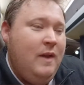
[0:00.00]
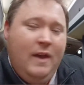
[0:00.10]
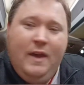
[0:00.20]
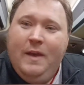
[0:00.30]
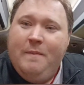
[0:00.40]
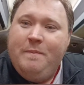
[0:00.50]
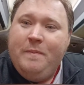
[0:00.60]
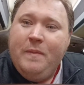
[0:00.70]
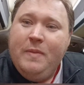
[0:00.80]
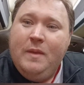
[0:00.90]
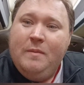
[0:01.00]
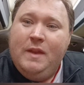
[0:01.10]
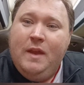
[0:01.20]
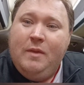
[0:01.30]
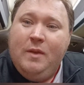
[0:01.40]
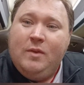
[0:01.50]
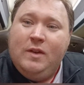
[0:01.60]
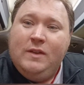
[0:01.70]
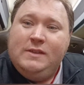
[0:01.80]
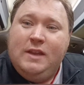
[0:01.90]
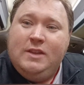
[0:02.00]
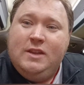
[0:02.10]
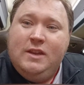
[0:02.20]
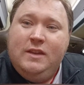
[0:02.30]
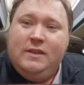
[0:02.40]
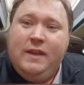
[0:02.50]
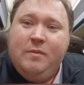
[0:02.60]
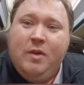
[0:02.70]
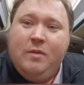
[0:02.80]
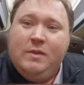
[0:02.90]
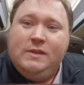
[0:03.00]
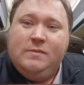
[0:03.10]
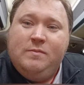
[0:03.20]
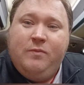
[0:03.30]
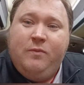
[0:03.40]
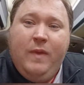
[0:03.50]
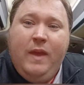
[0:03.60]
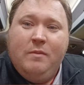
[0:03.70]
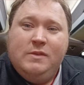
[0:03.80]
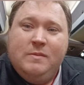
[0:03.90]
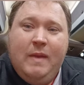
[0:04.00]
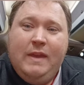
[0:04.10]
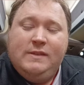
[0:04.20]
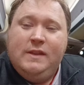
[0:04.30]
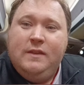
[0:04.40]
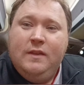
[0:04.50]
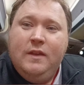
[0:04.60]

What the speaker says: But no, the organisation and teamwork was, it was amazing.